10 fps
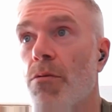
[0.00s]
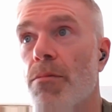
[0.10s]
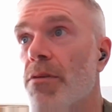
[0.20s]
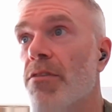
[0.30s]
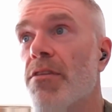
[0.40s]

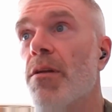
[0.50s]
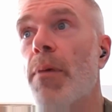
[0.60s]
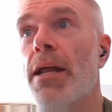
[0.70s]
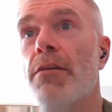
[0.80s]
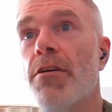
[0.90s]
is to the
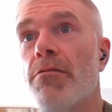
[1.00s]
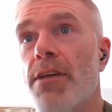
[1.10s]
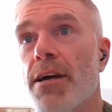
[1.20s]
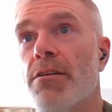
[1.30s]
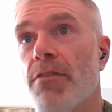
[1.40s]
benefit of
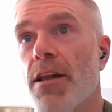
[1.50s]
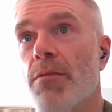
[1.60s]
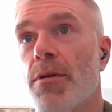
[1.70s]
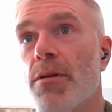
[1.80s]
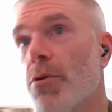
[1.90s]
their development,